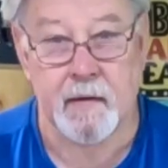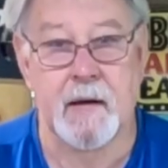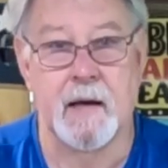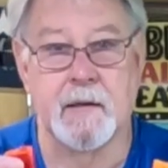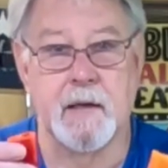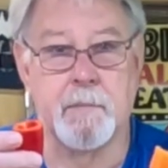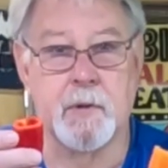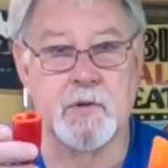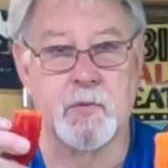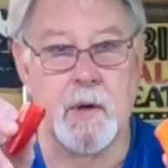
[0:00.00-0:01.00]
Got a
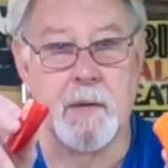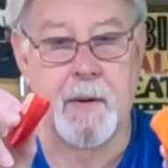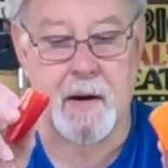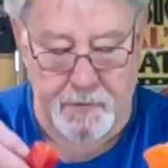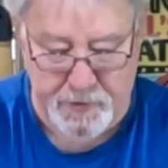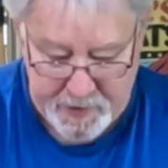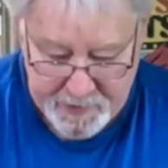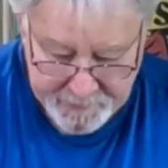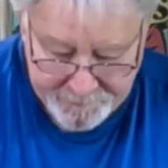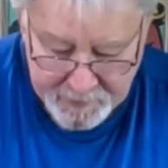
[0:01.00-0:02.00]
couple of sweet peppers
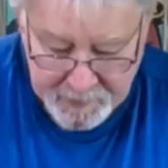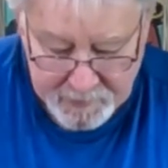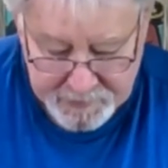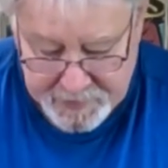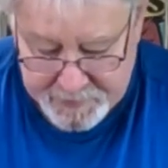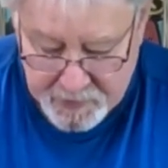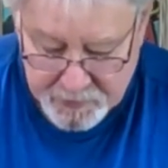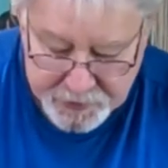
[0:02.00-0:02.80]
here. Let's get those